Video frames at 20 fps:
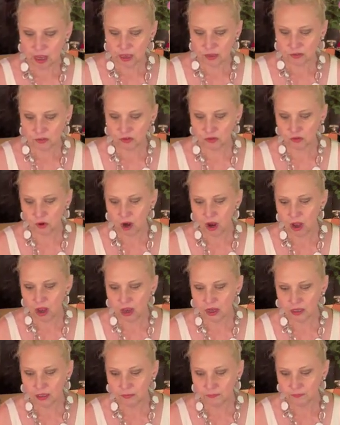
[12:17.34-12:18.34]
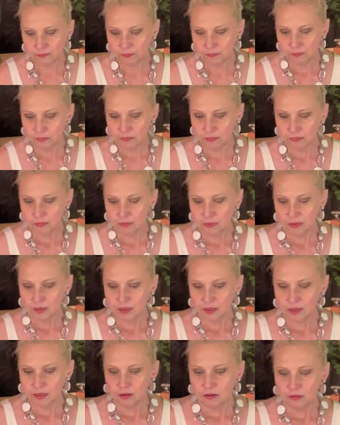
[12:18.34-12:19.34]
strong
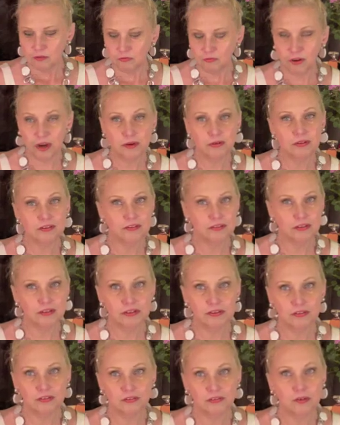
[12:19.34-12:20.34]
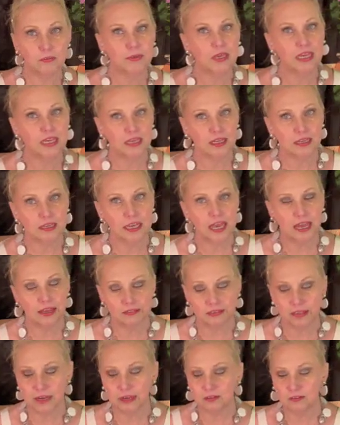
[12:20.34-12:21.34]
fragrances to me, yet
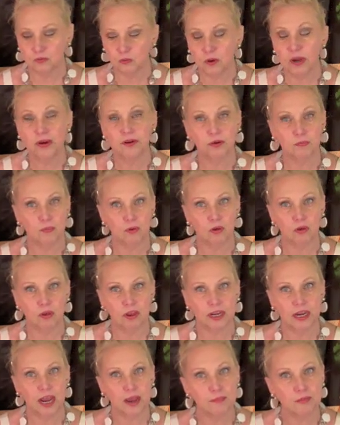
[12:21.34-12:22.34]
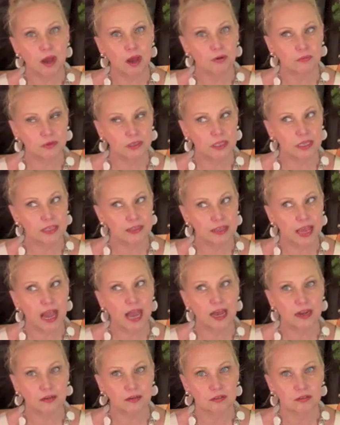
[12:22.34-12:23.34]
that is wearable. And I'm not really
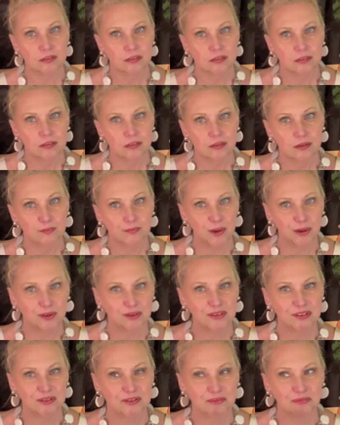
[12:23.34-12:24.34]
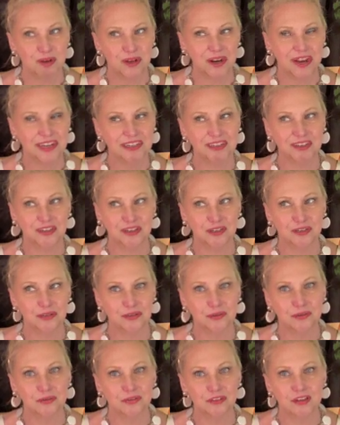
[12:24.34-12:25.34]
that. Most what I
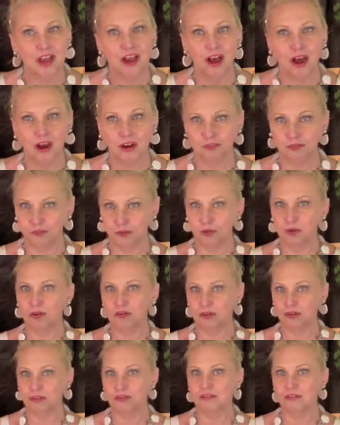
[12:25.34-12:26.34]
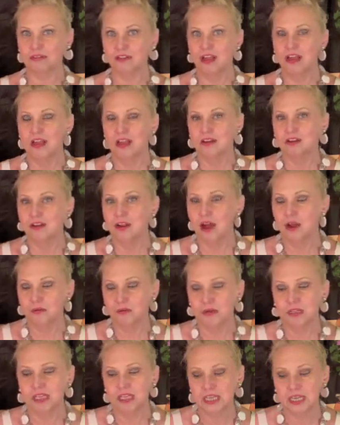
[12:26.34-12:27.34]
choose are florals, not
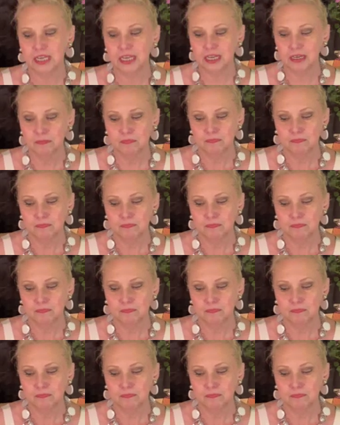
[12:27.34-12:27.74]
really